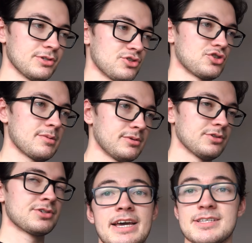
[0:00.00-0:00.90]
and
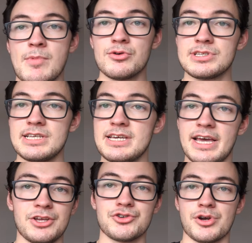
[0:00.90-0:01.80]
triples. It's mostly
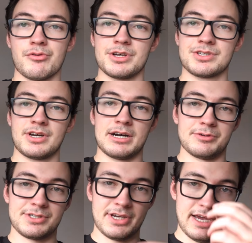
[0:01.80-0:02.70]
injury risk, I
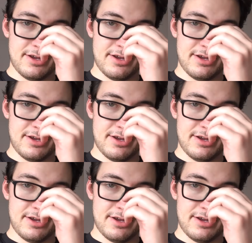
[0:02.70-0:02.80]
would say.